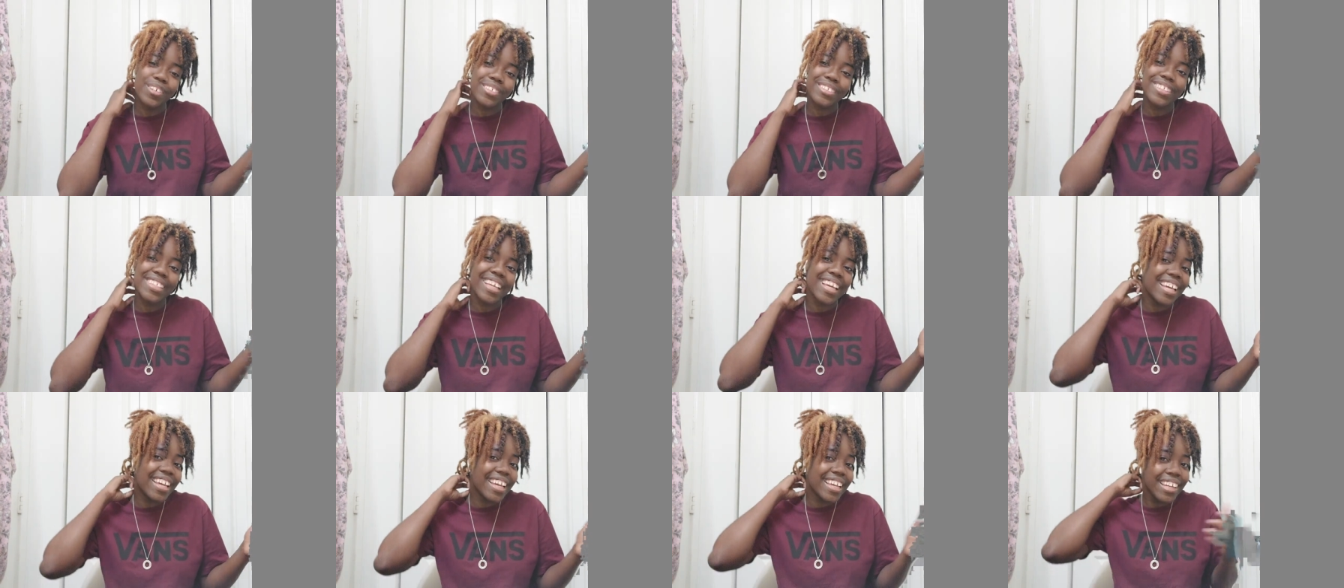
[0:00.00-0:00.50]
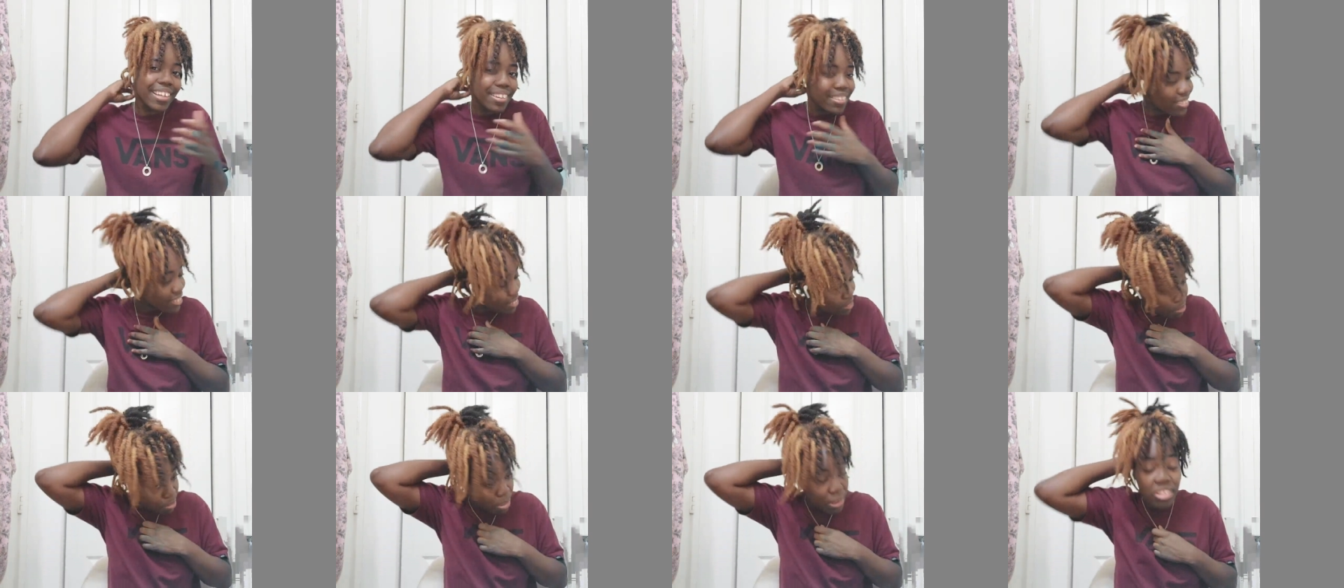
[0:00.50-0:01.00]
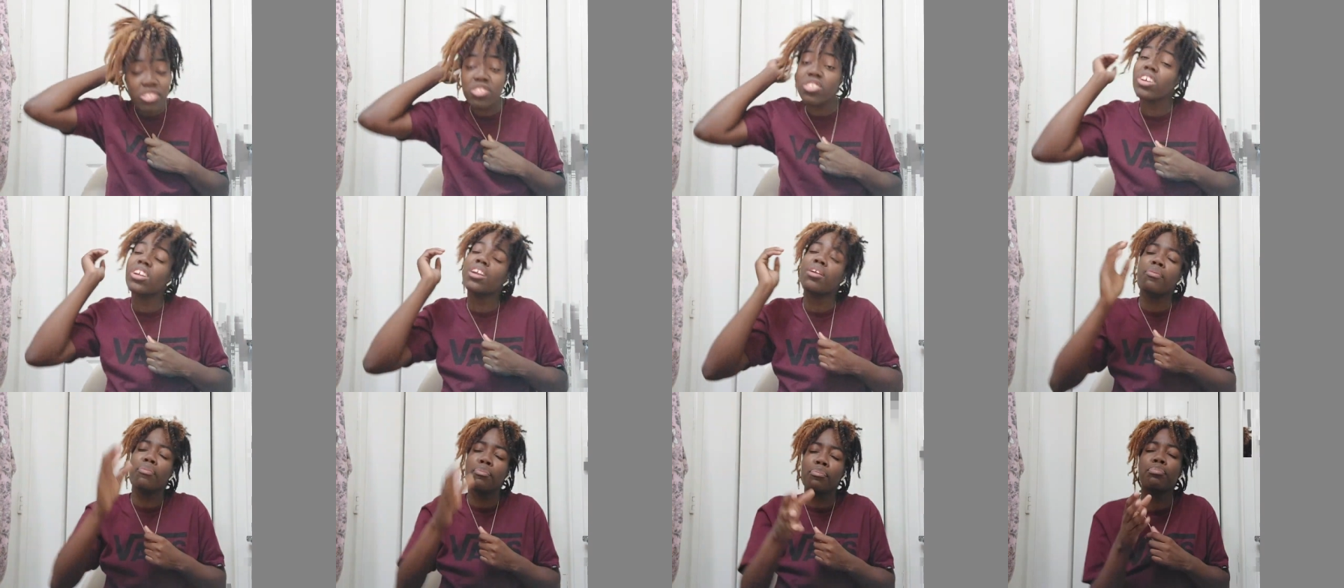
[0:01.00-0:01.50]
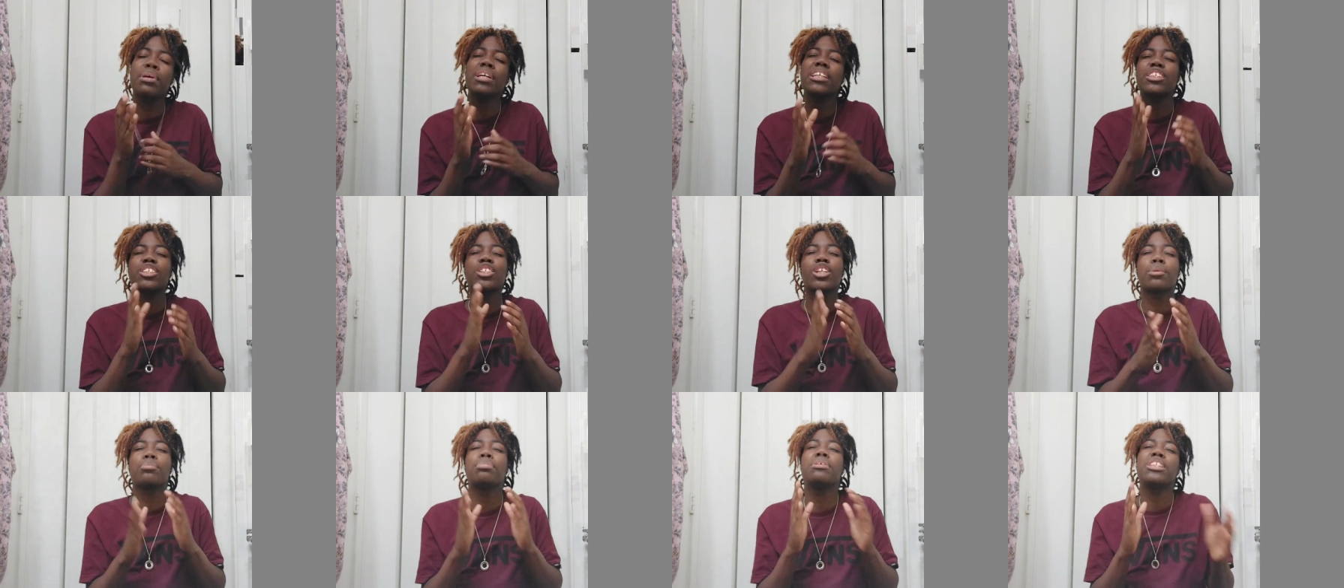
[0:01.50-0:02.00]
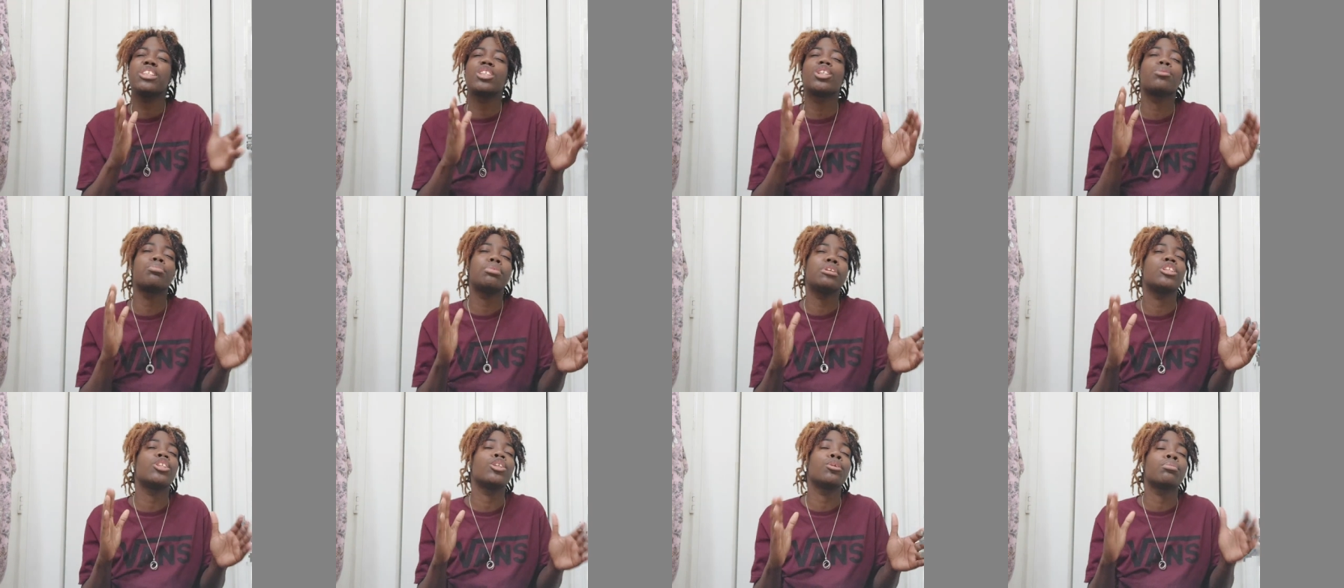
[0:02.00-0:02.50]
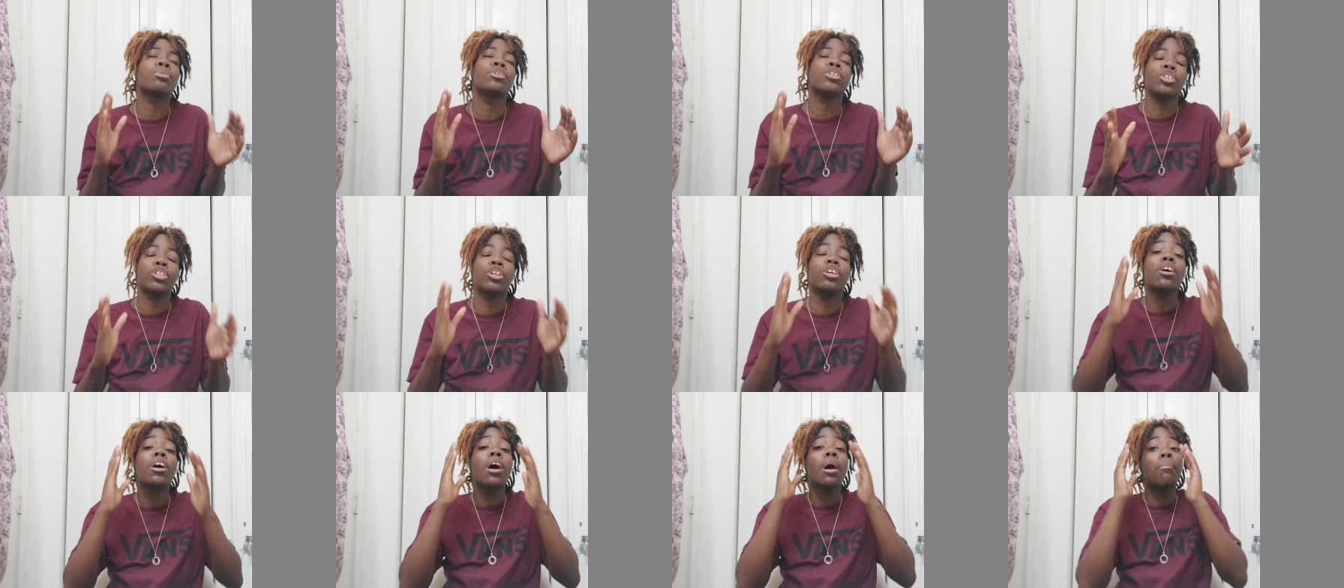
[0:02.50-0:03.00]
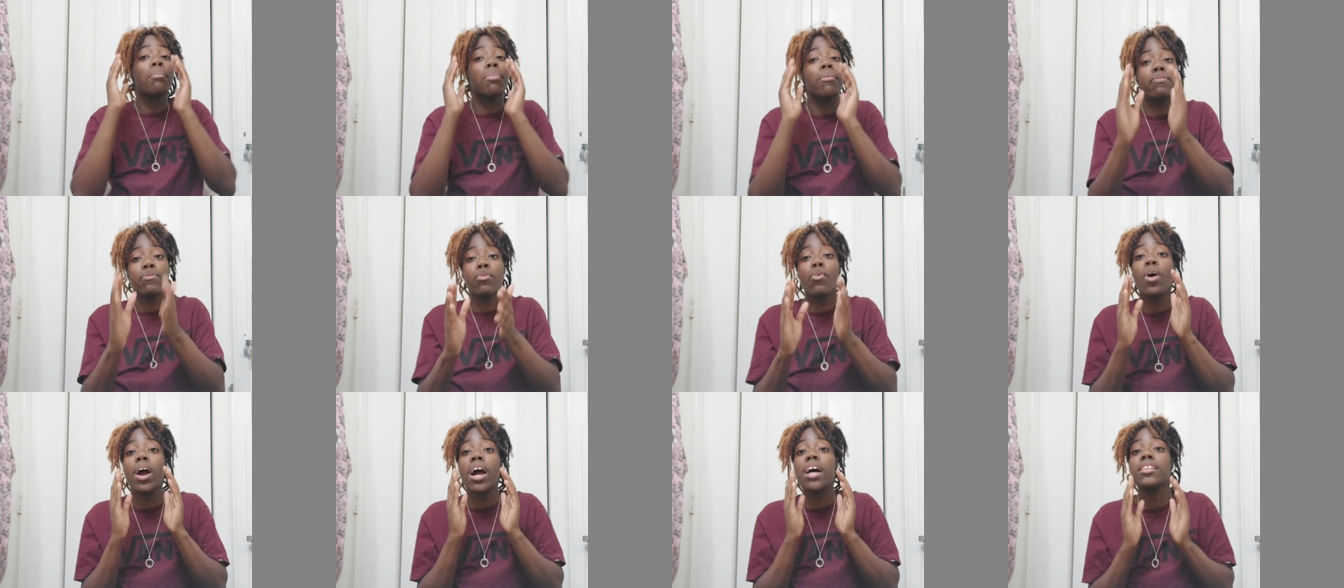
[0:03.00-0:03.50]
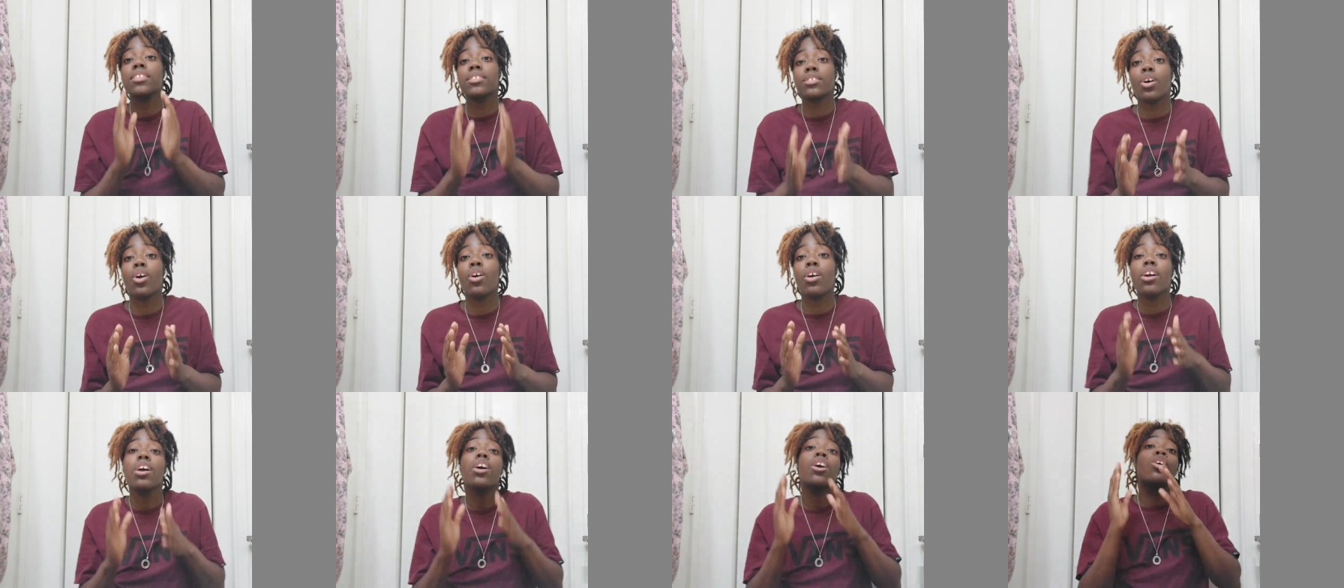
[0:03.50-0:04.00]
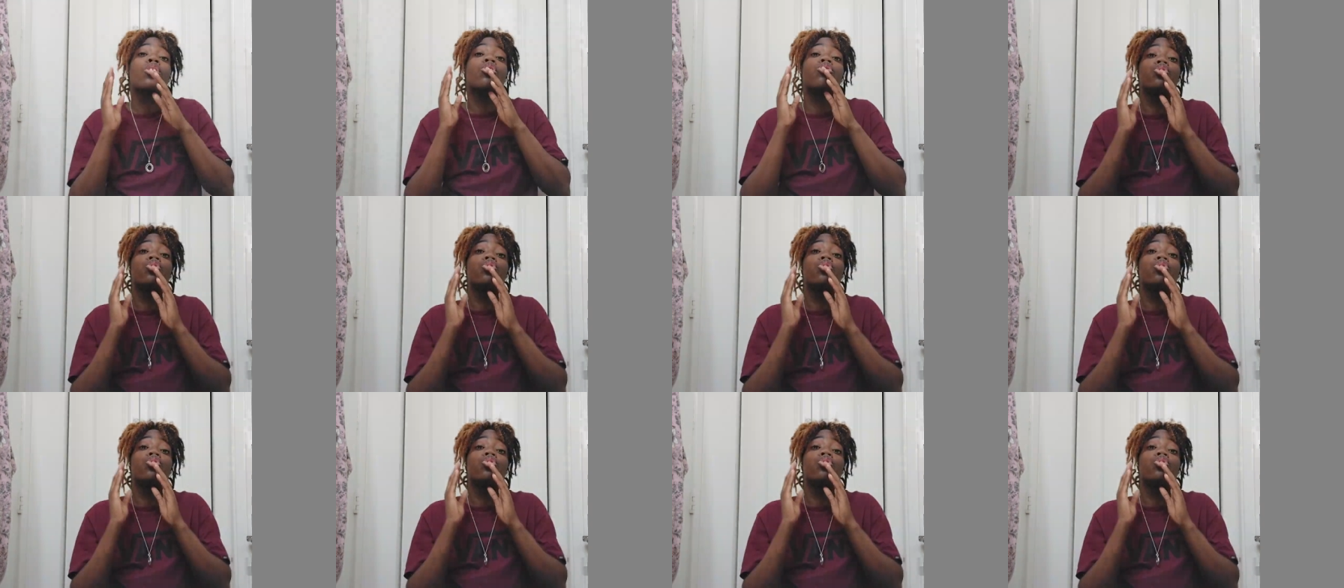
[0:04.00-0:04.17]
I'm saying, be sure before I start,